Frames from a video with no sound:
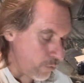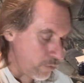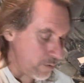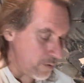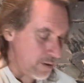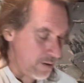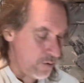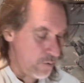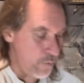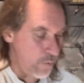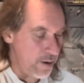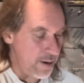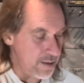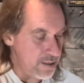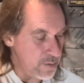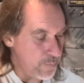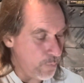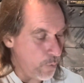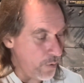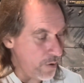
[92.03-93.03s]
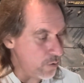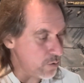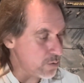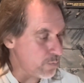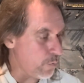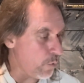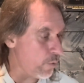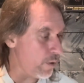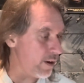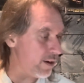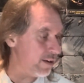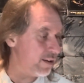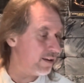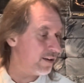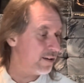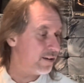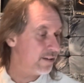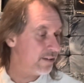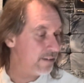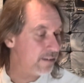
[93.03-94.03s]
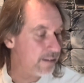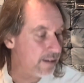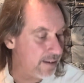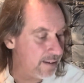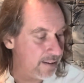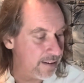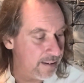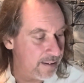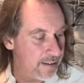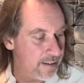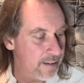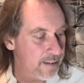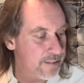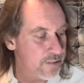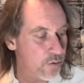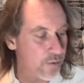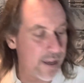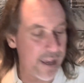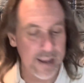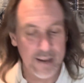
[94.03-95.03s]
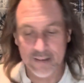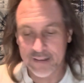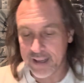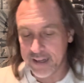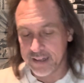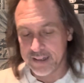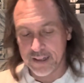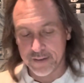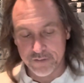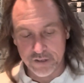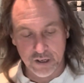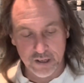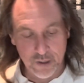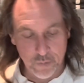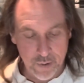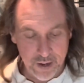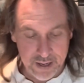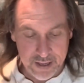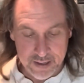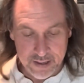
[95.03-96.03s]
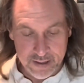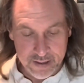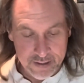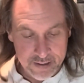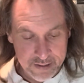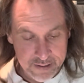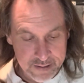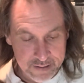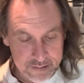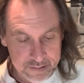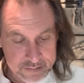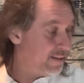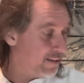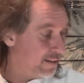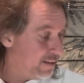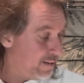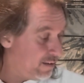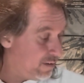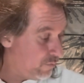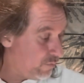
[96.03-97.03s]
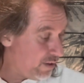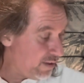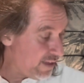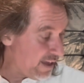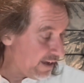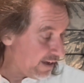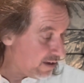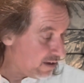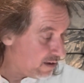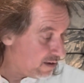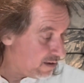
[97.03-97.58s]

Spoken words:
You a spoil sport. It's okay. Daddy loves you anyway. What do you think?